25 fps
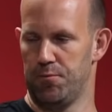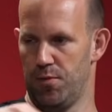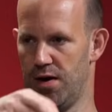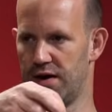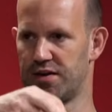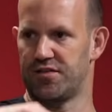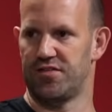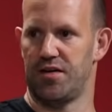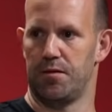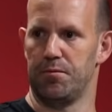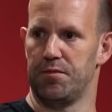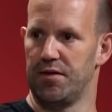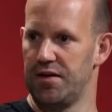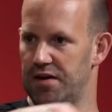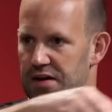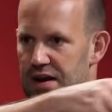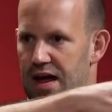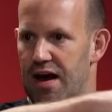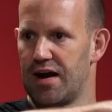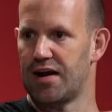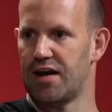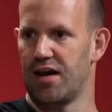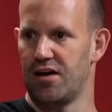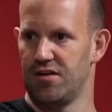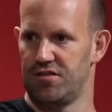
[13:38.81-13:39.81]
except that in
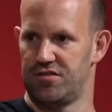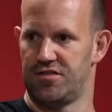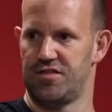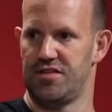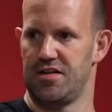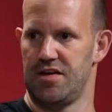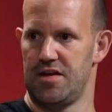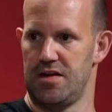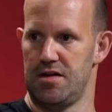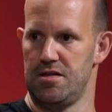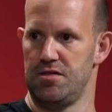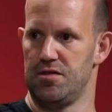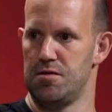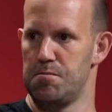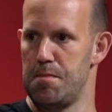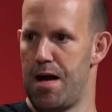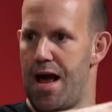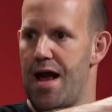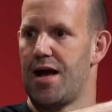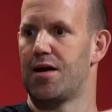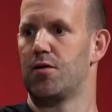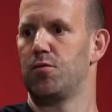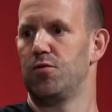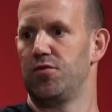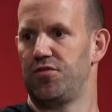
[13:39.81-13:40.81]
that case the
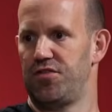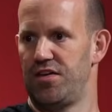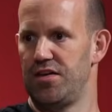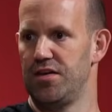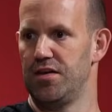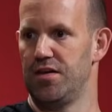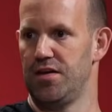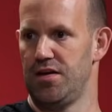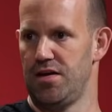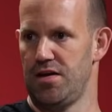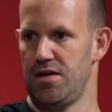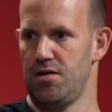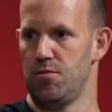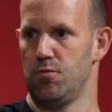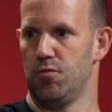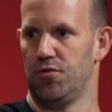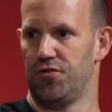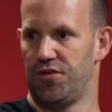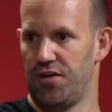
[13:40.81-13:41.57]
MAC was in the